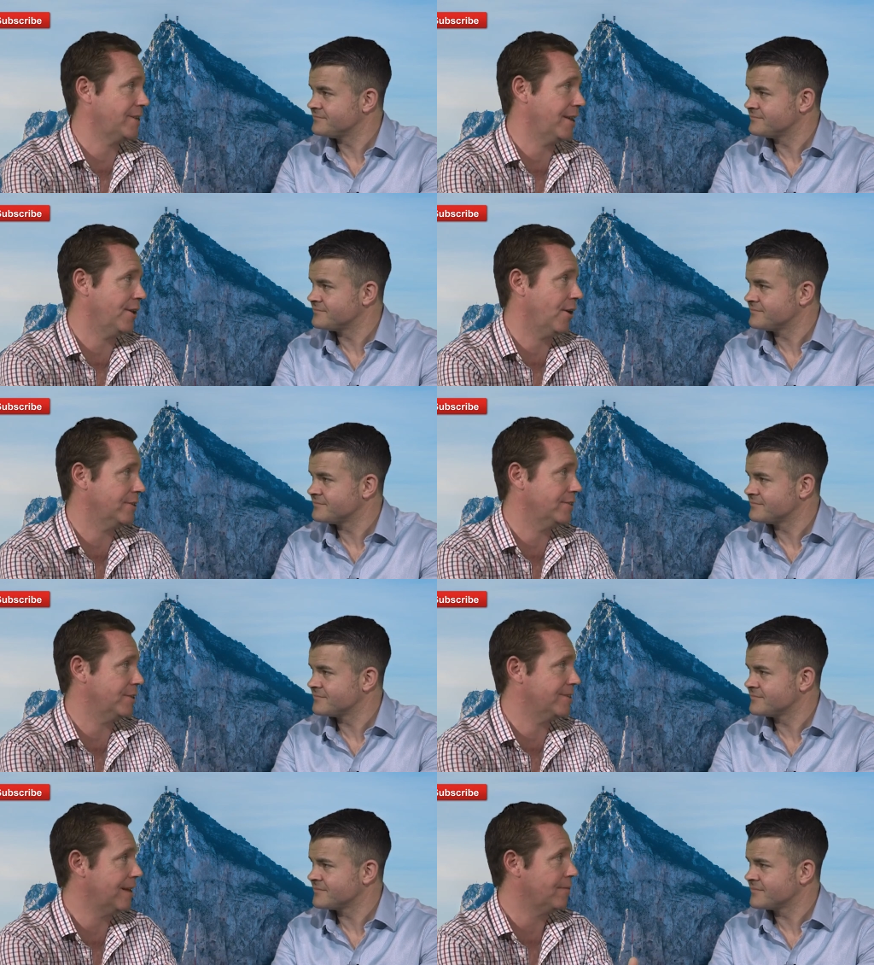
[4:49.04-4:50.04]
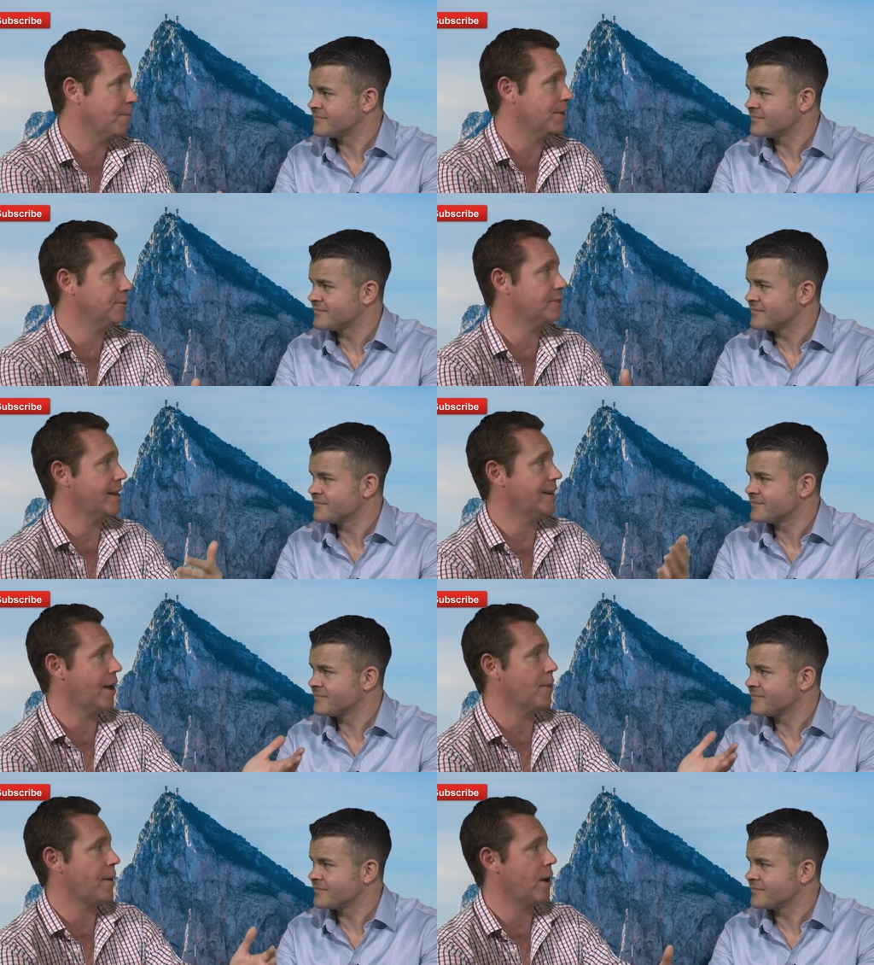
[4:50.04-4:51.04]
Speaker 1: 10 nights, and it's lovely. Imagine standing
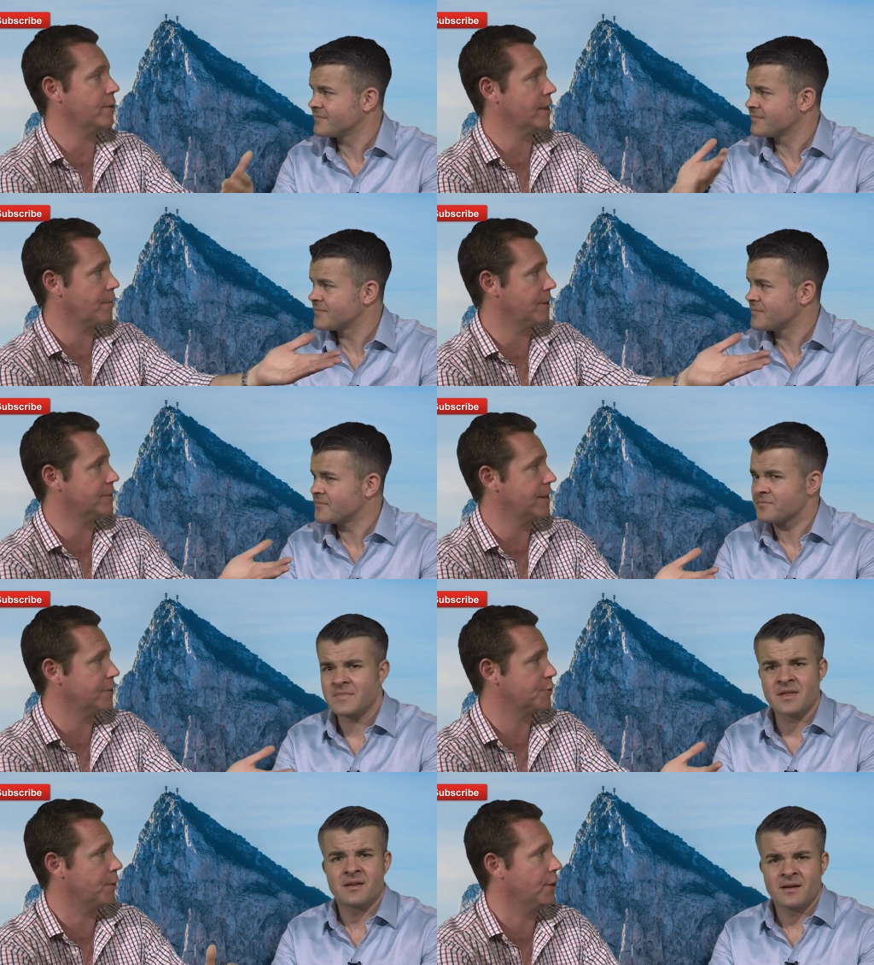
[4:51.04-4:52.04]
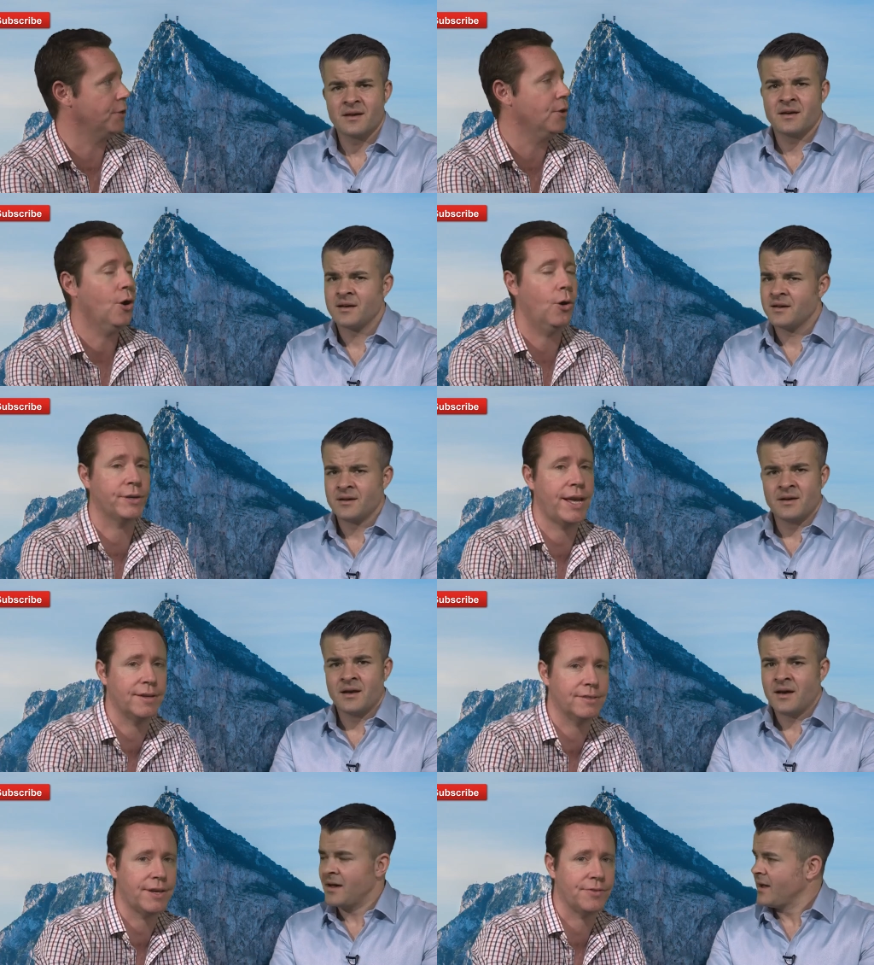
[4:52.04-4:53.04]
out on the balcony coming into Lisbon or
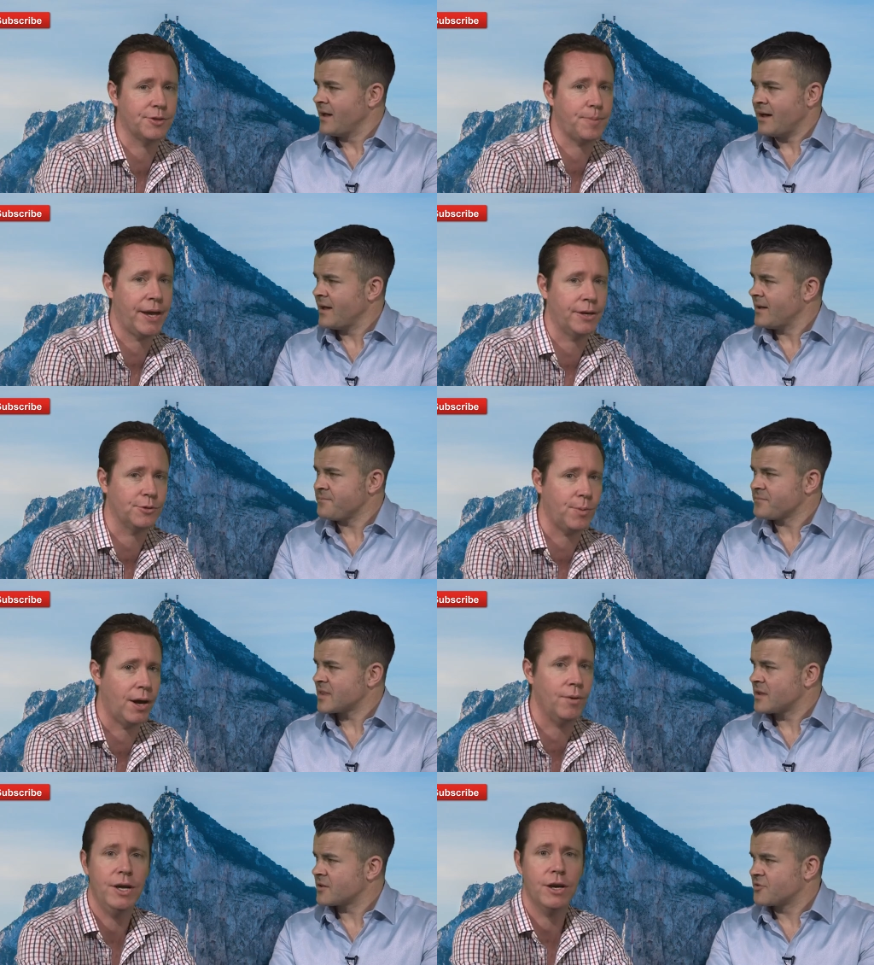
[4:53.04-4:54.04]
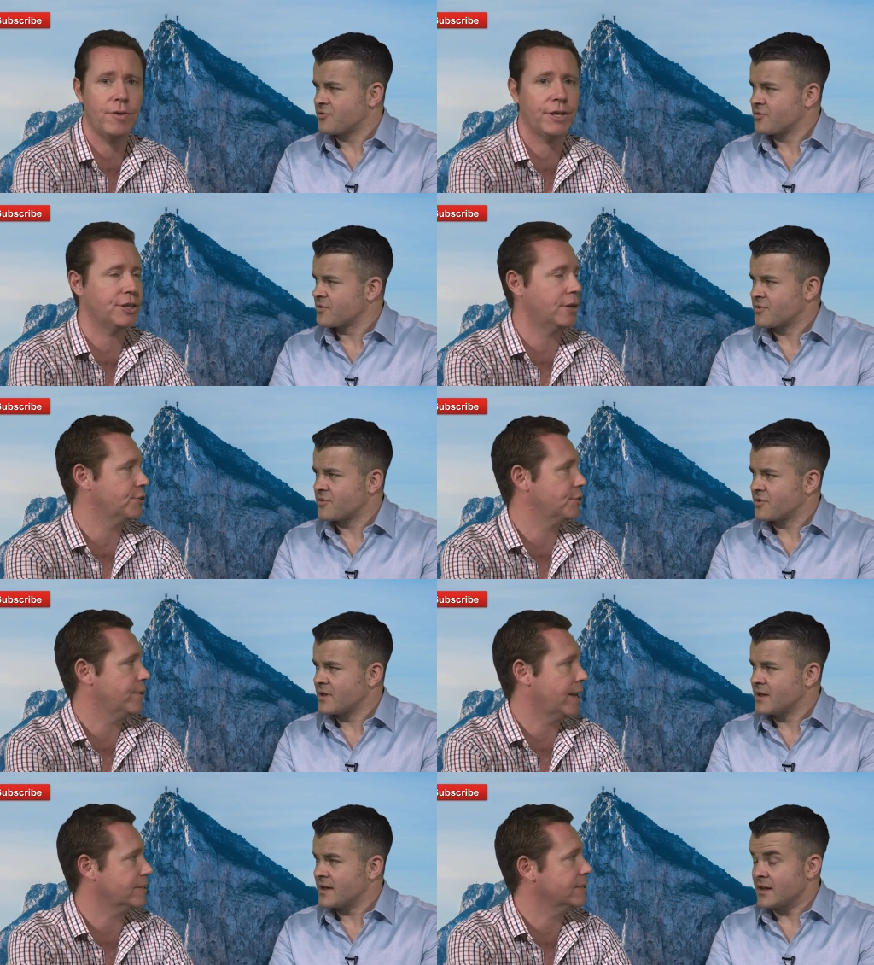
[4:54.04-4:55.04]
down in southern Spain as well. Great chance just
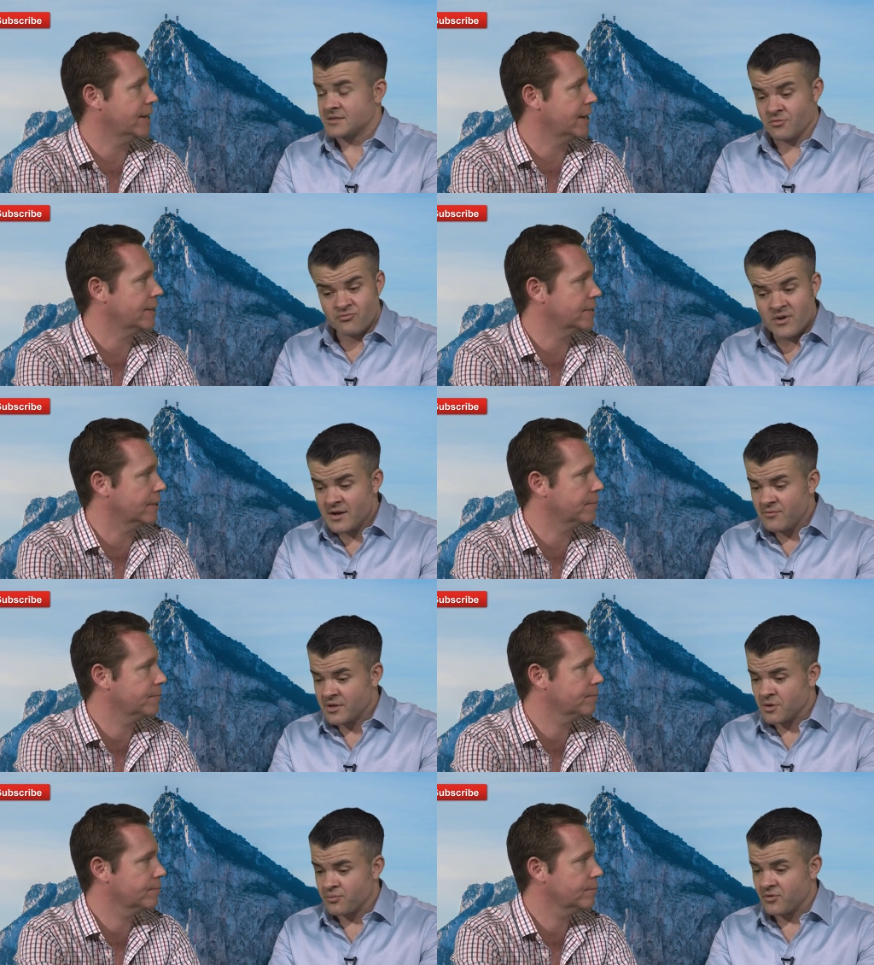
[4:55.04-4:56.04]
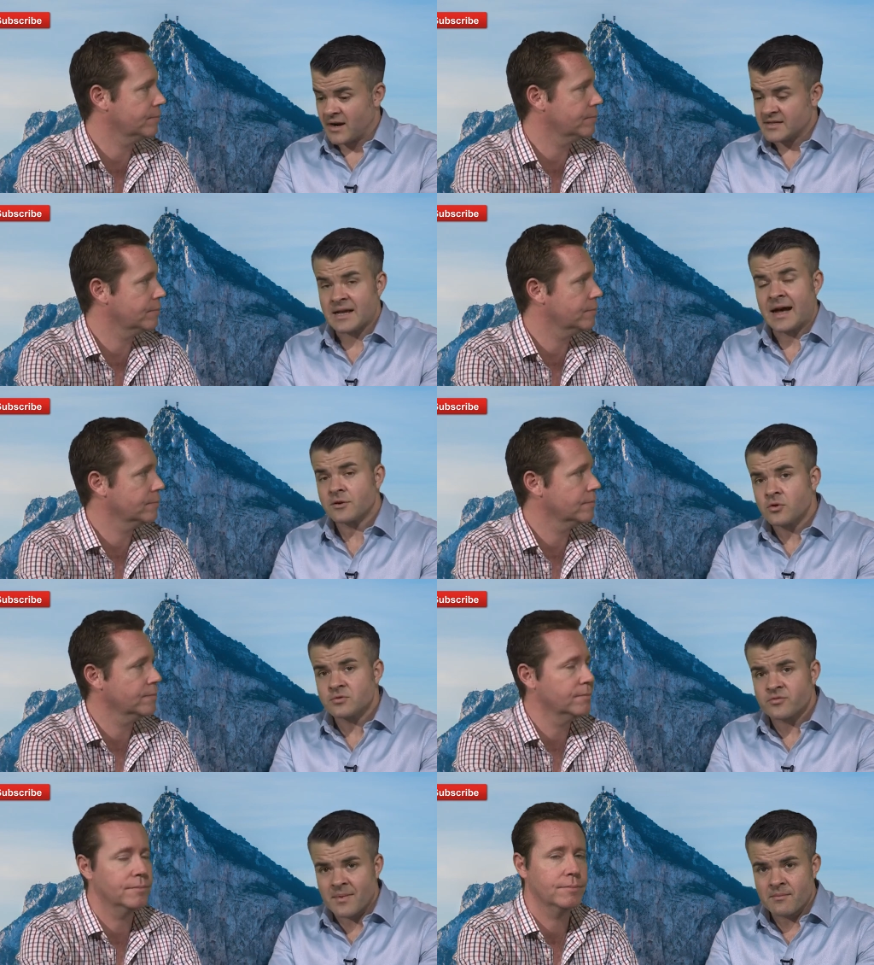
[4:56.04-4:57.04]
to relax
Speaker 2: and It's a really, really good price. And of
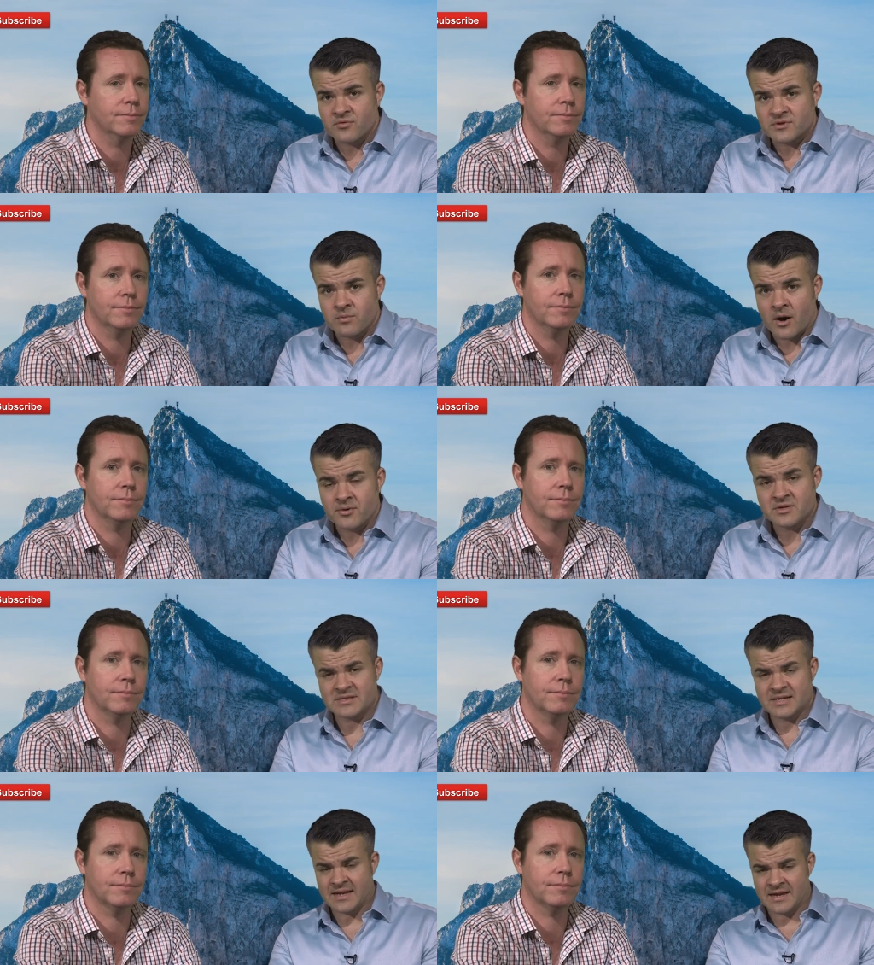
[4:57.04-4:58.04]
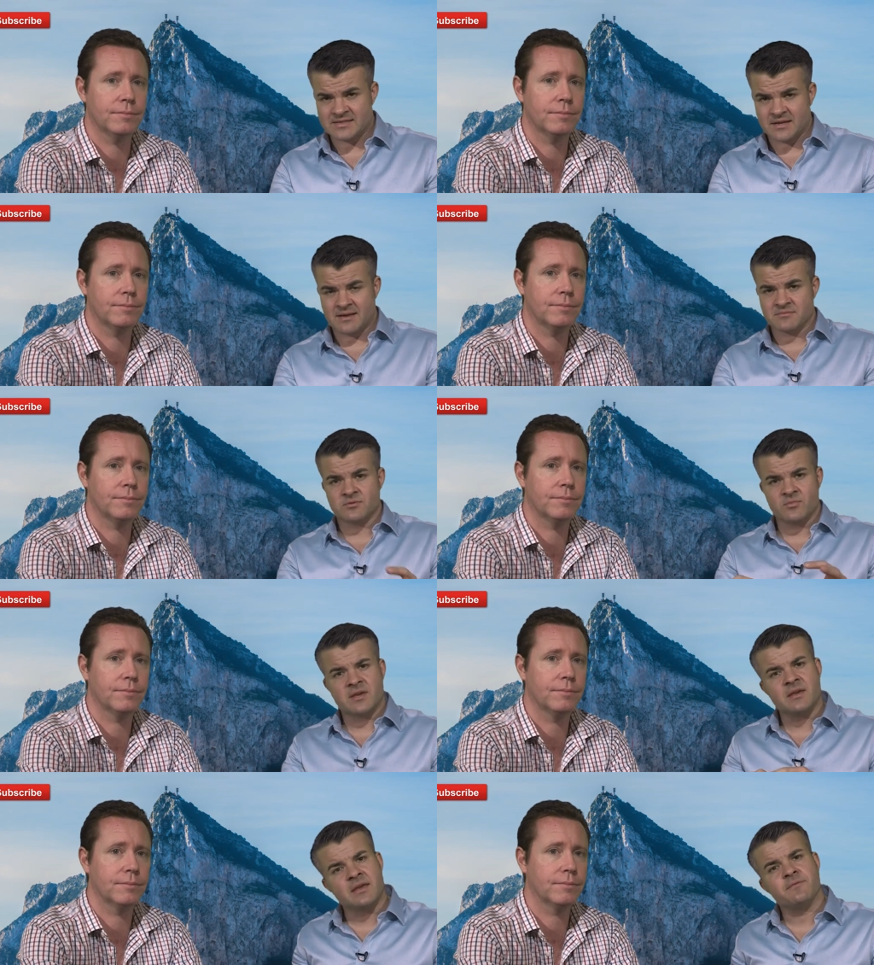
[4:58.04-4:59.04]
course, remember as well, because it's selling out of Southampton, we
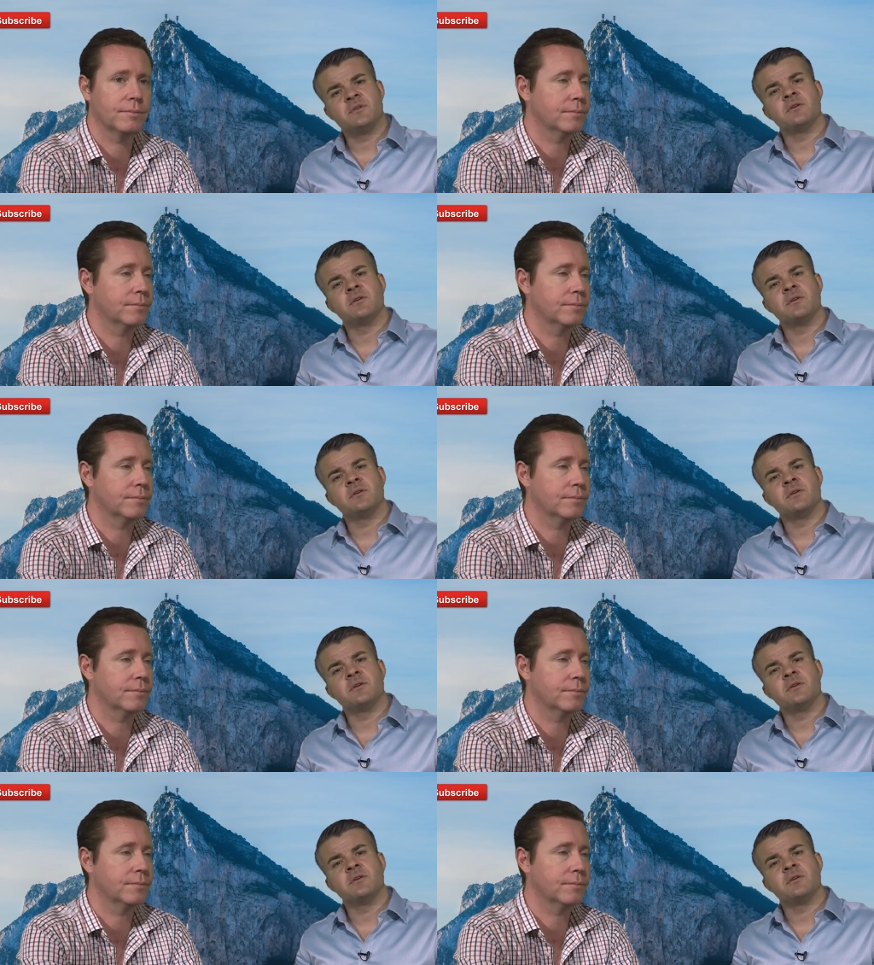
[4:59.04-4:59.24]
can give